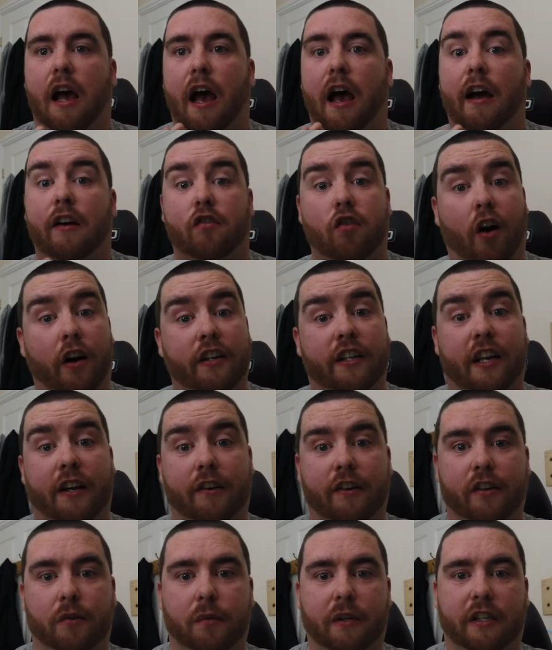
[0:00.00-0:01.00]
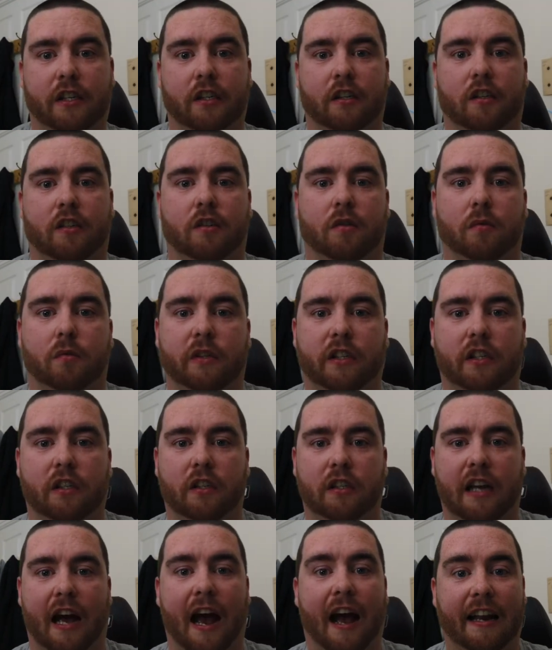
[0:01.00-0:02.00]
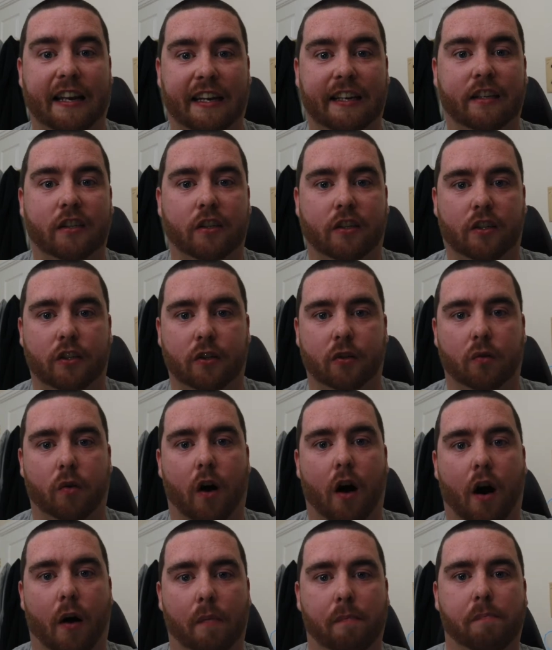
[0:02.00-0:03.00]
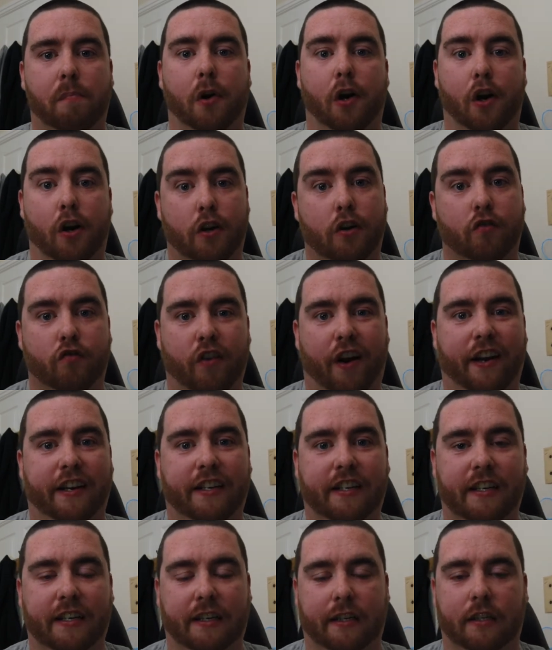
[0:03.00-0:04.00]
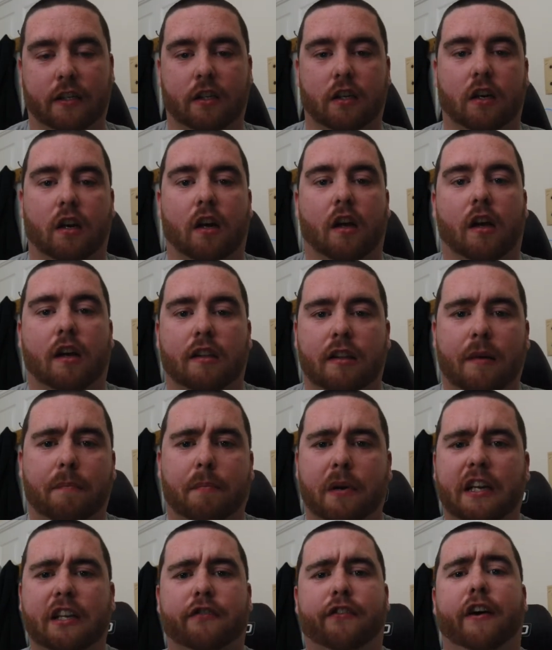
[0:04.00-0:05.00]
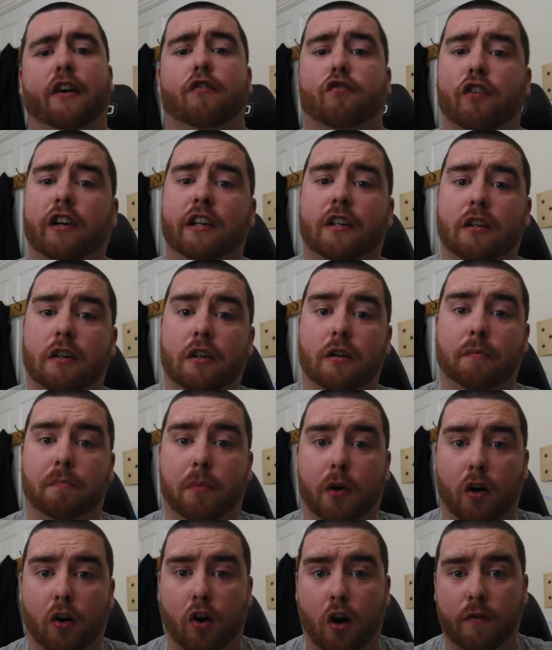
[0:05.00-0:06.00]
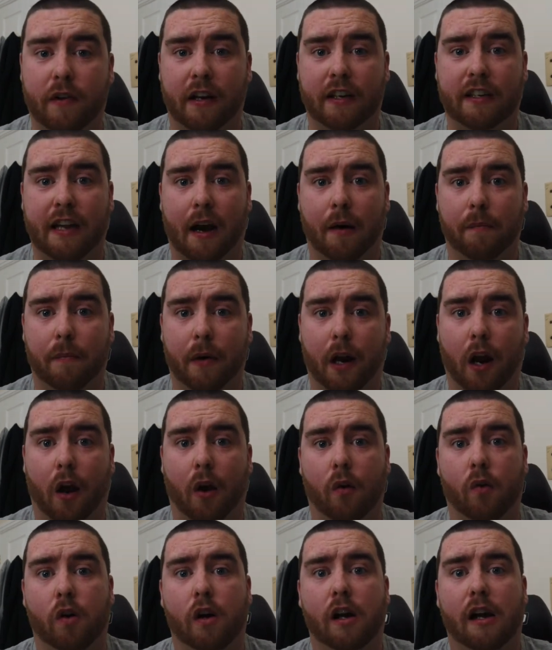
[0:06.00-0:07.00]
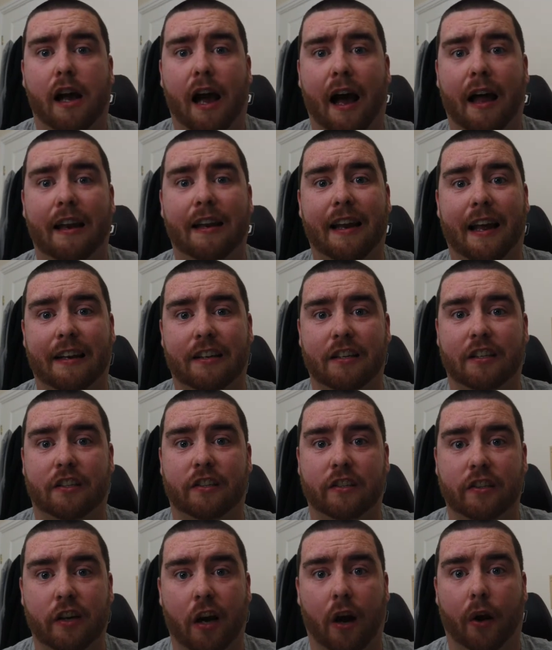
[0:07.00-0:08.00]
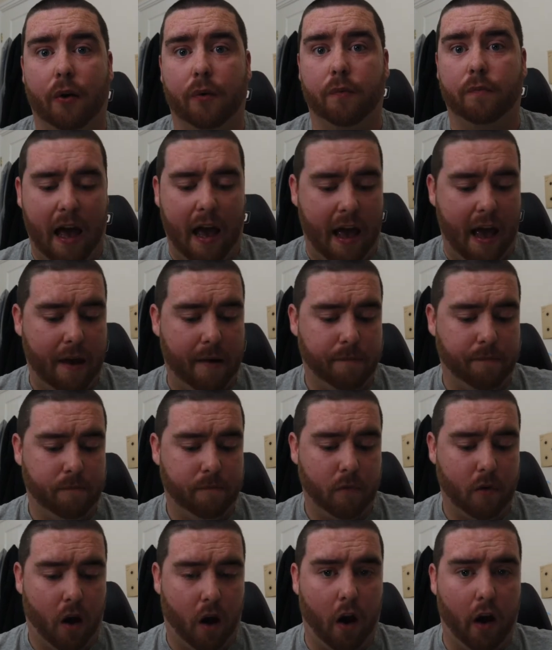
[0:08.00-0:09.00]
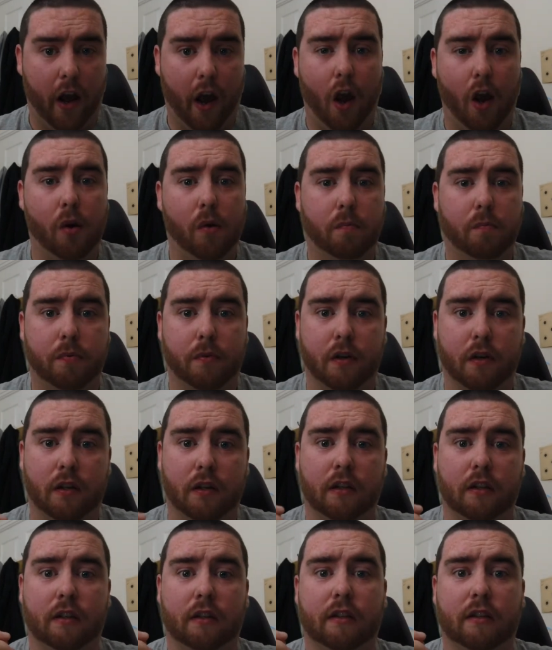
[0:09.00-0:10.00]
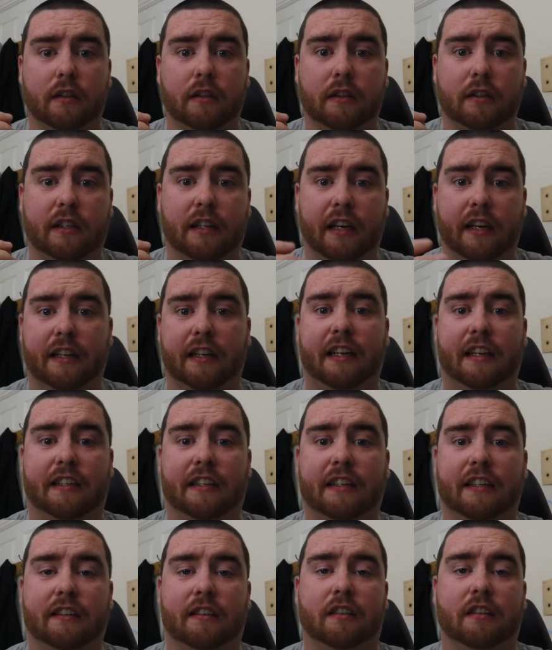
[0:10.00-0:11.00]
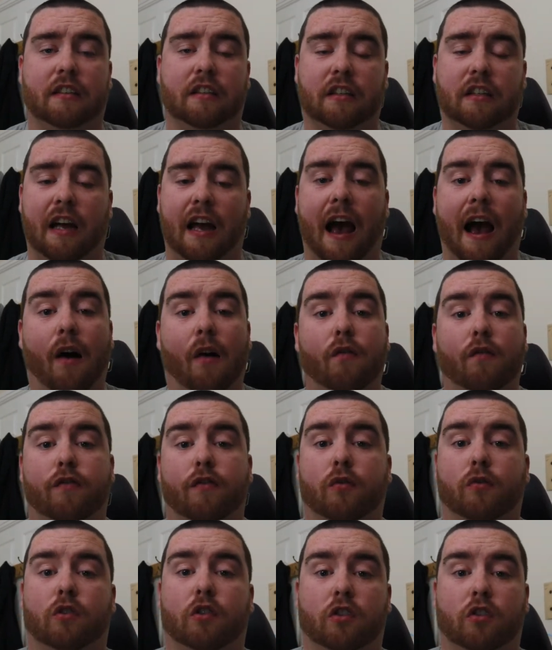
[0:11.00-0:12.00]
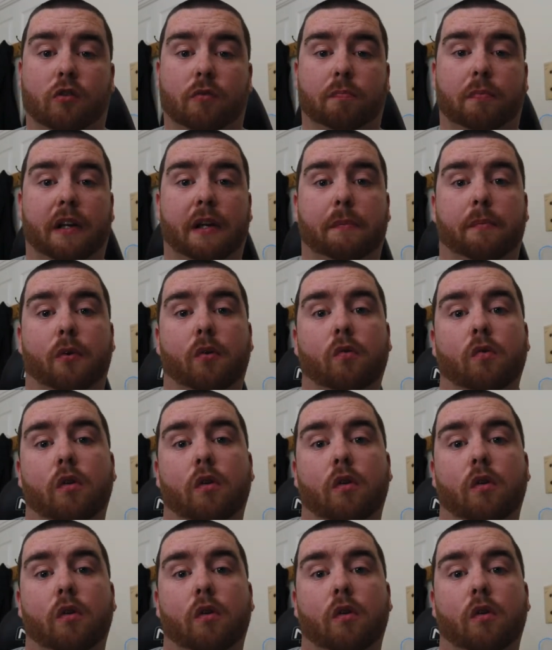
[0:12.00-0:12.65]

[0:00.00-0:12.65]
criteria that we could add into our BERT rating, then please feel free to put a comment down below and let us know. I hope that this is helpful to some people.